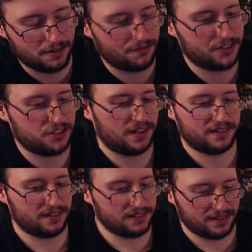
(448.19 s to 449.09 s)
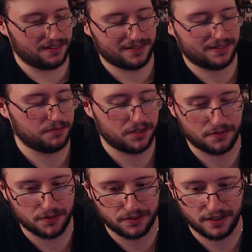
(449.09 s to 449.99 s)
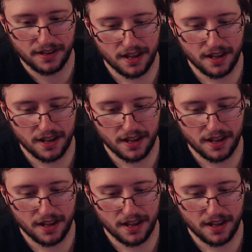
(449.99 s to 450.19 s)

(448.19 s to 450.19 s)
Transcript: or vigilantes, whatever you say.